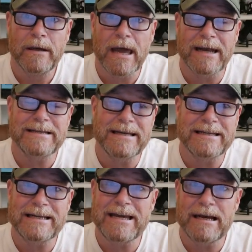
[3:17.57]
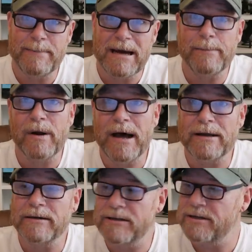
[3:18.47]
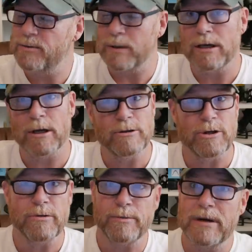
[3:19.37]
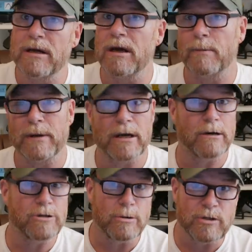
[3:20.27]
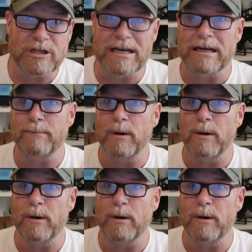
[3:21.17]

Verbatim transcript: And at the end of the day, the byproduct is we can go shoot three gun, we can go shoot skeet.